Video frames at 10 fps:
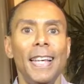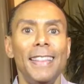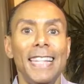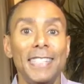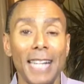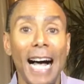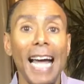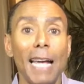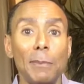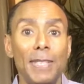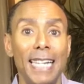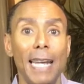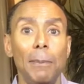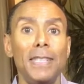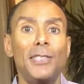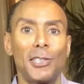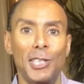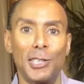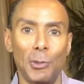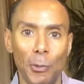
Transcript: These I am statements are just